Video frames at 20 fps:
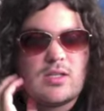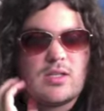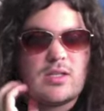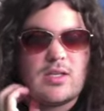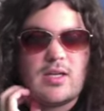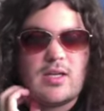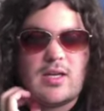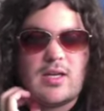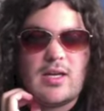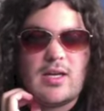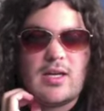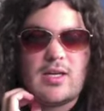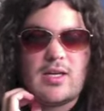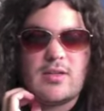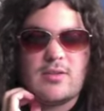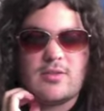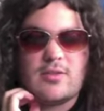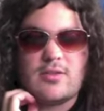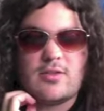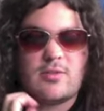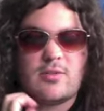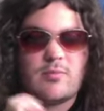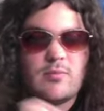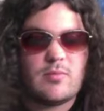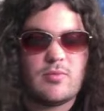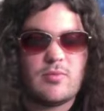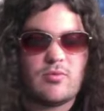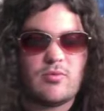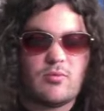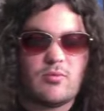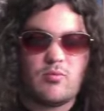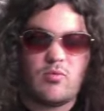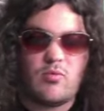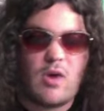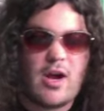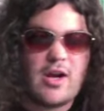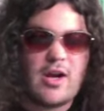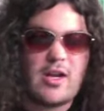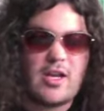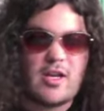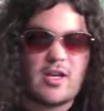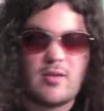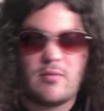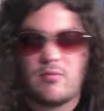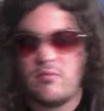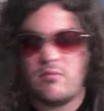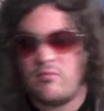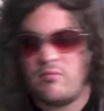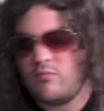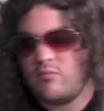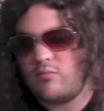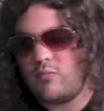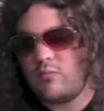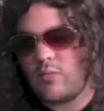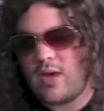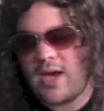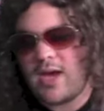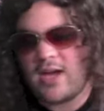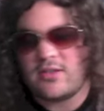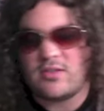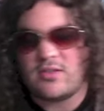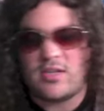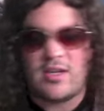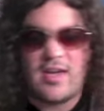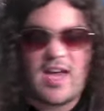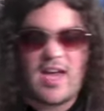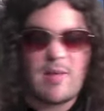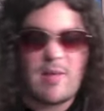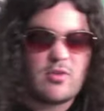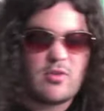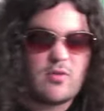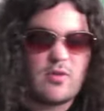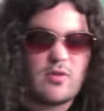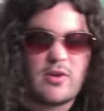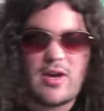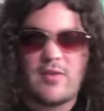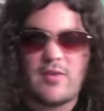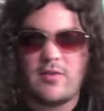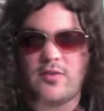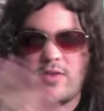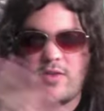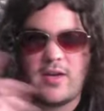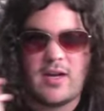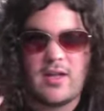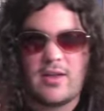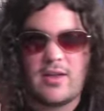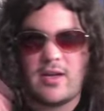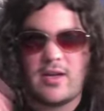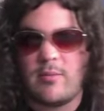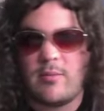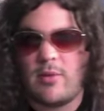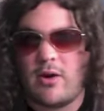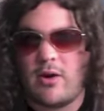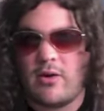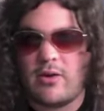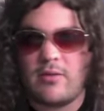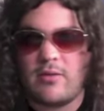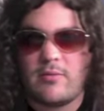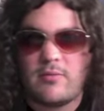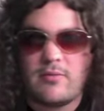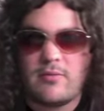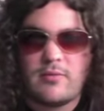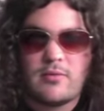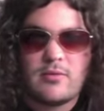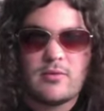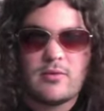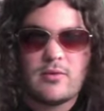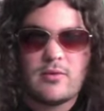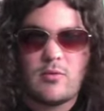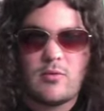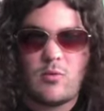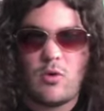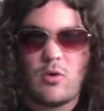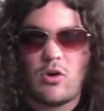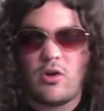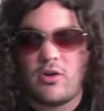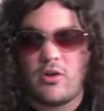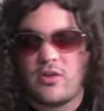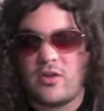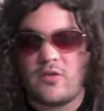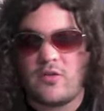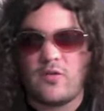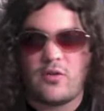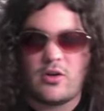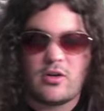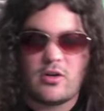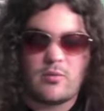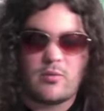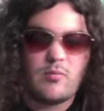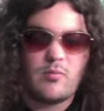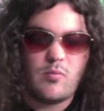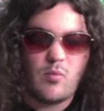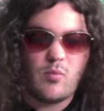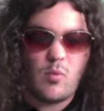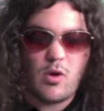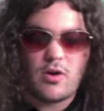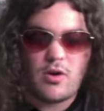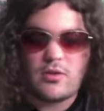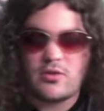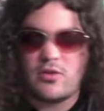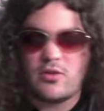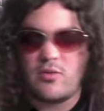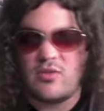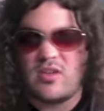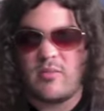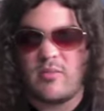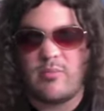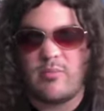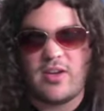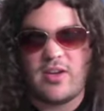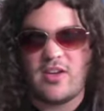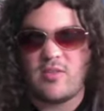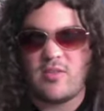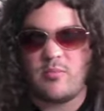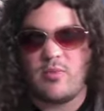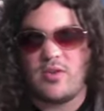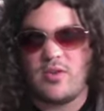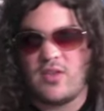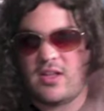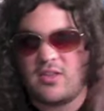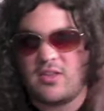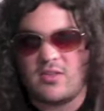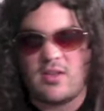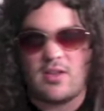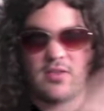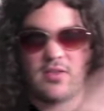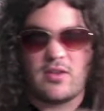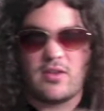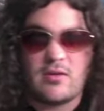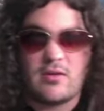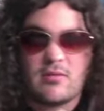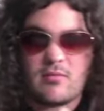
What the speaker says: And writing, acting, atmosphere, everything I like about it. Well, except for one or two nitpicks, but that's nothing.